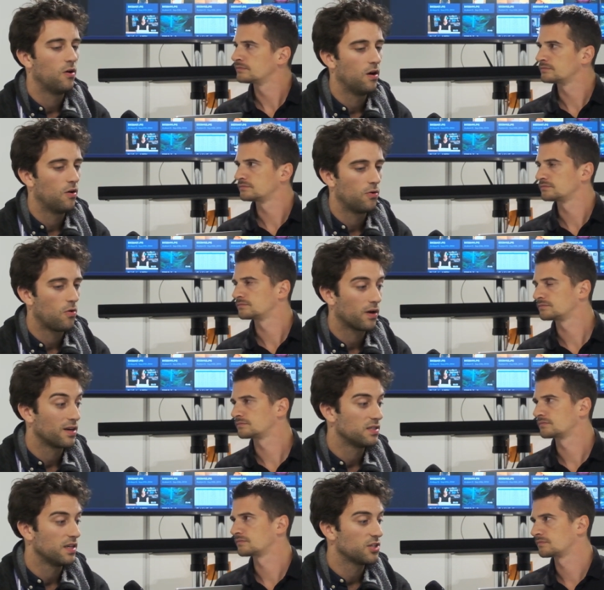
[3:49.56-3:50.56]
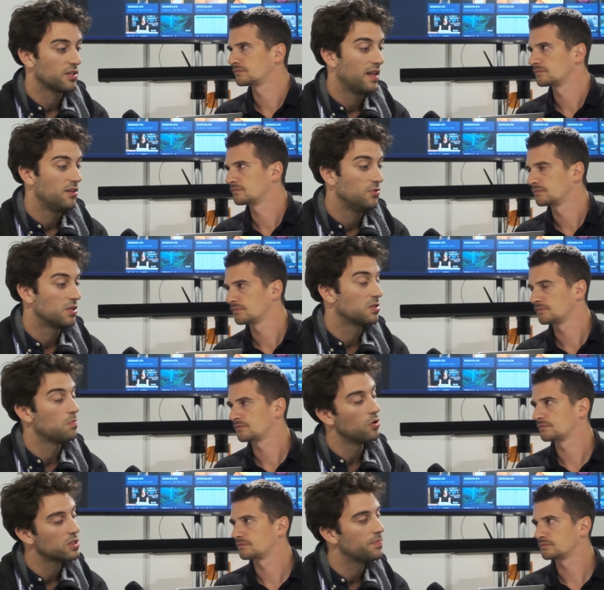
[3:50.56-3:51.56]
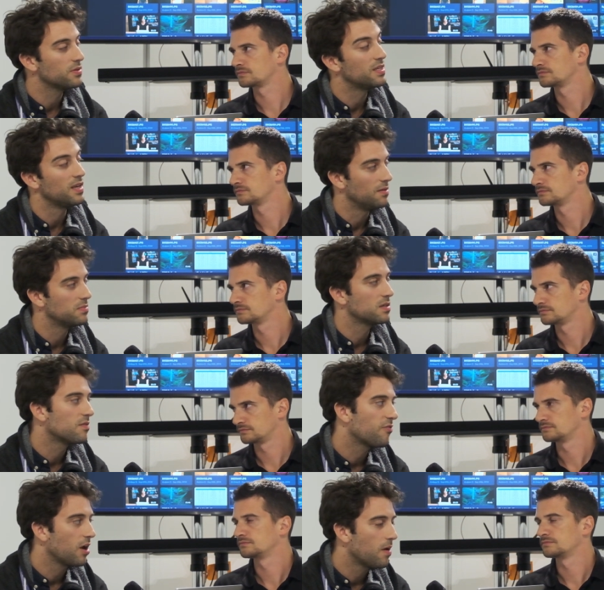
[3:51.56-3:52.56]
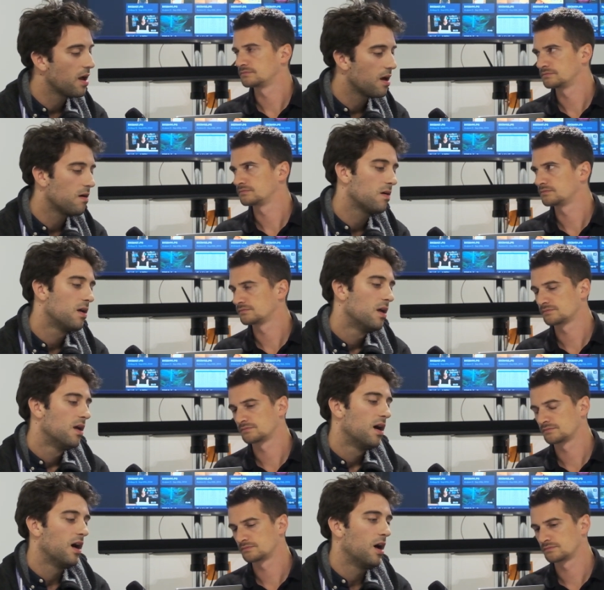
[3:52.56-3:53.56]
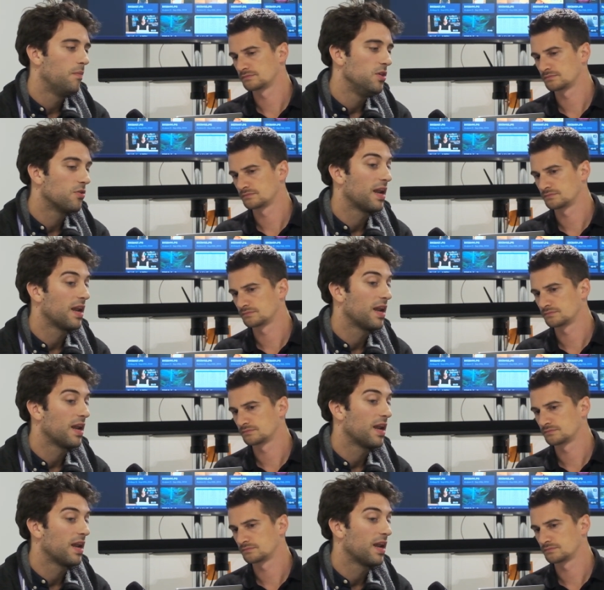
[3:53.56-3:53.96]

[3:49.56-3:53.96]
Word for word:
Speaker 1: or an organization that uses multiple teams in Frame.io, um, you